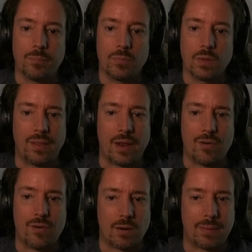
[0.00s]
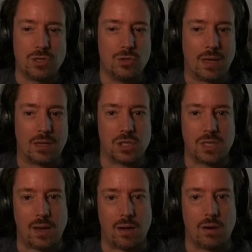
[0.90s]
And then around about
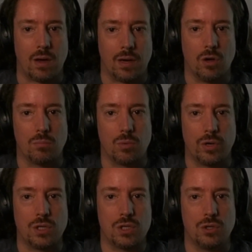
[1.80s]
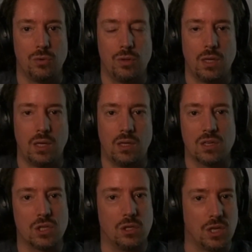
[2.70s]
2010, I got more into the
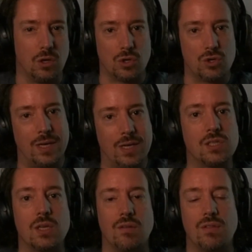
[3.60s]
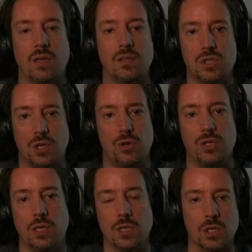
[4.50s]
consulting, contracting side of things,
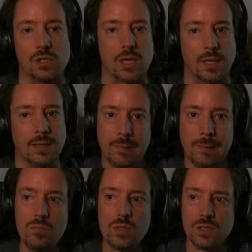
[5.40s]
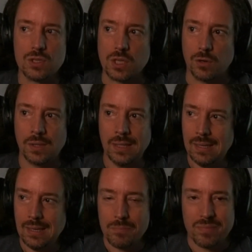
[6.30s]
security consulting. So
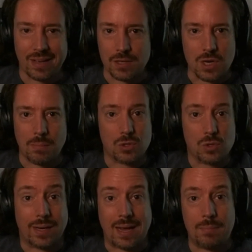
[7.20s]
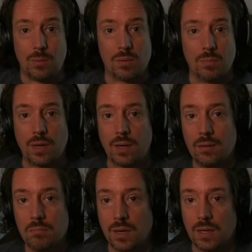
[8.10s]
at the time, I was quite happy with my
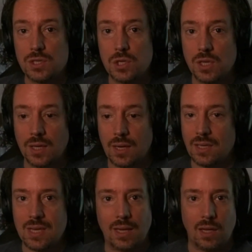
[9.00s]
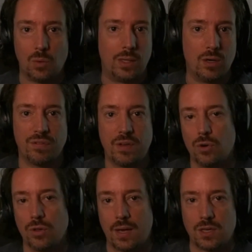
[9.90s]
consulting gig, taking a week off here
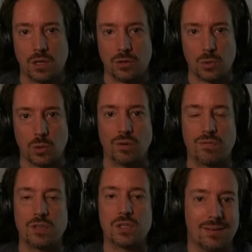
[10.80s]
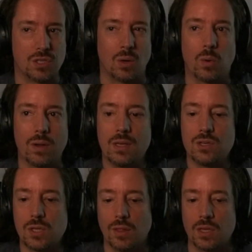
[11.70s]
or there to go to a conference. And one of the
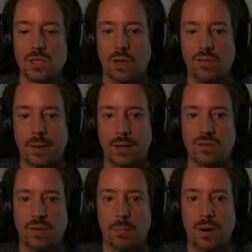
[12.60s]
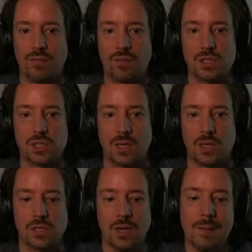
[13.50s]
interesting things I love about developer advocacy
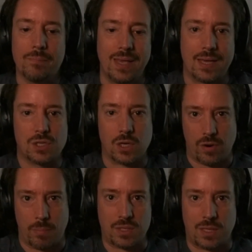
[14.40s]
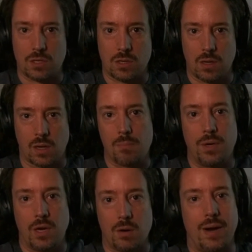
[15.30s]
is, yes, I represent a company
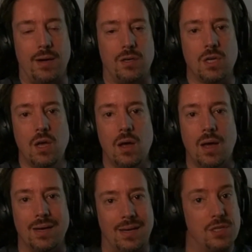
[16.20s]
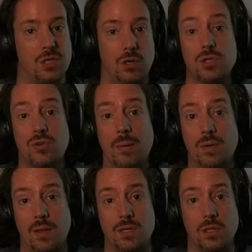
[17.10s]
and a brand, and yes, I also
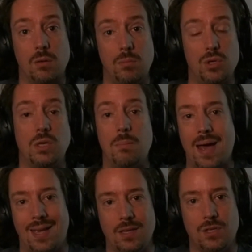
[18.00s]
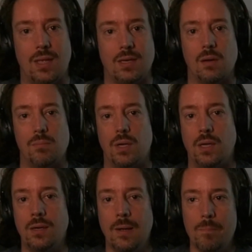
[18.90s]
represent the community back into that company.
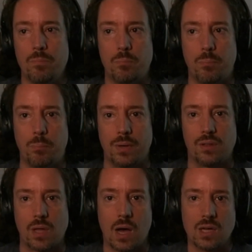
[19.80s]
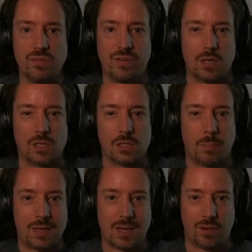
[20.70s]
But at the heart it's
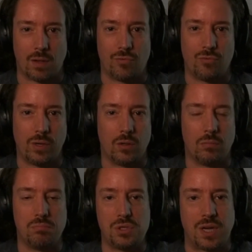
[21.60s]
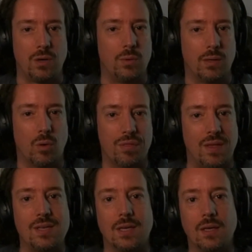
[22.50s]
about having a real, genuine,
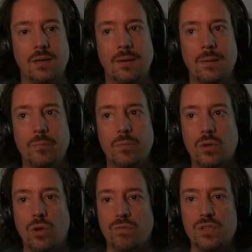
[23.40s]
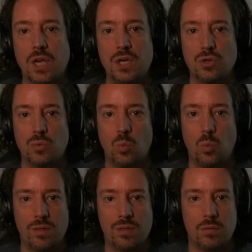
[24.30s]
authentic conversation
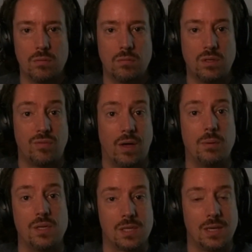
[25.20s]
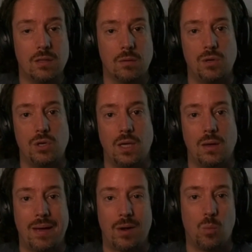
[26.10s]
with developers in the community
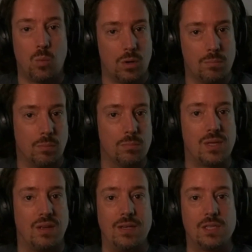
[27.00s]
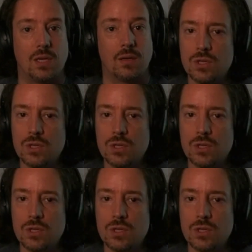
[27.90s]
about what problems they're facing.